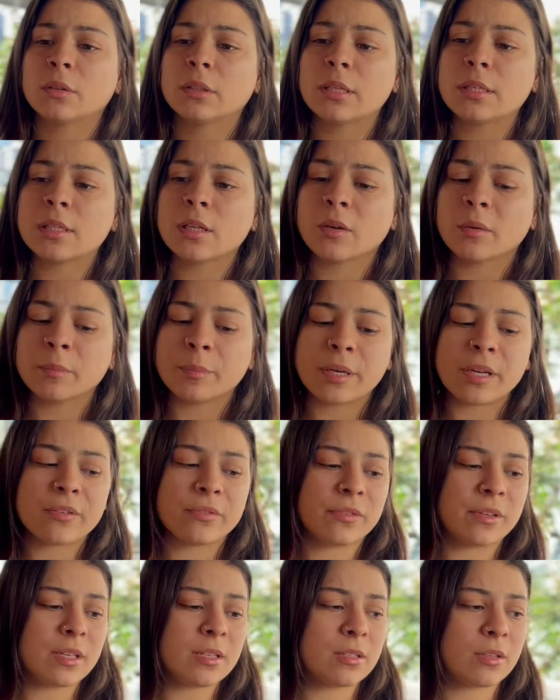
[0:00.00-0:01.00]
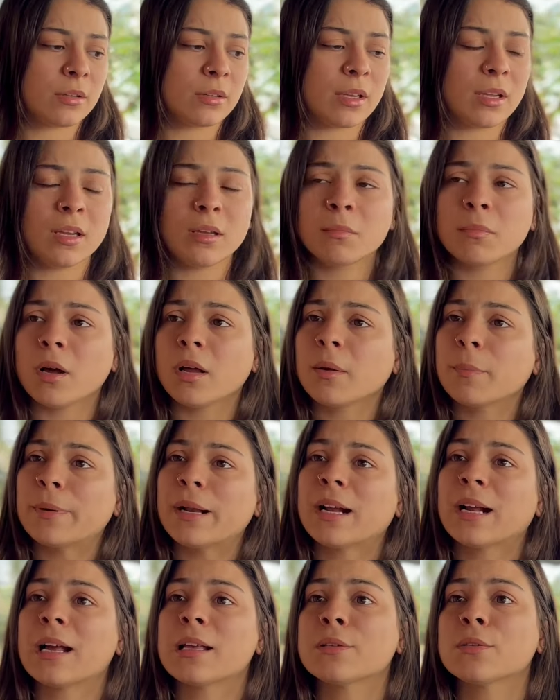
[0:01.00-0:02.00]
came up. I have to go
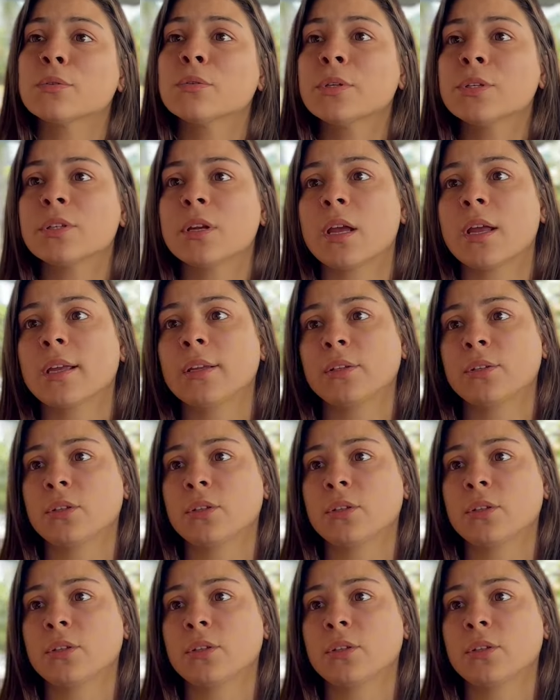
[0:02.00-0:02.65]
home urgently.